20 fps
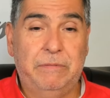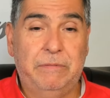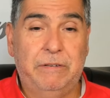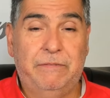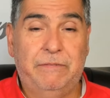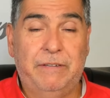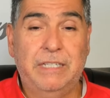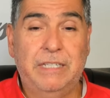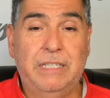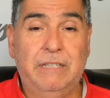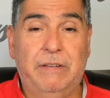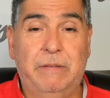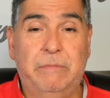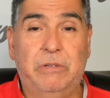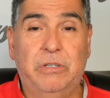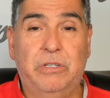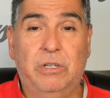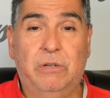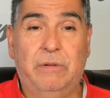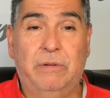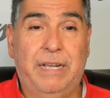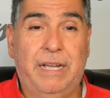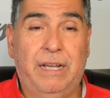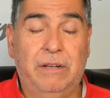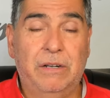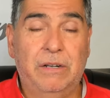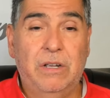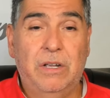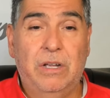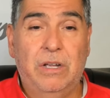Defensively, Missouri
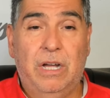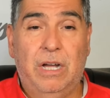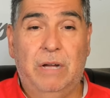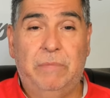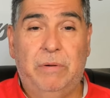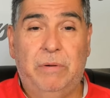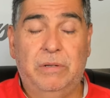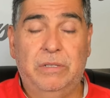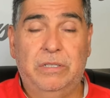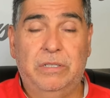held opponents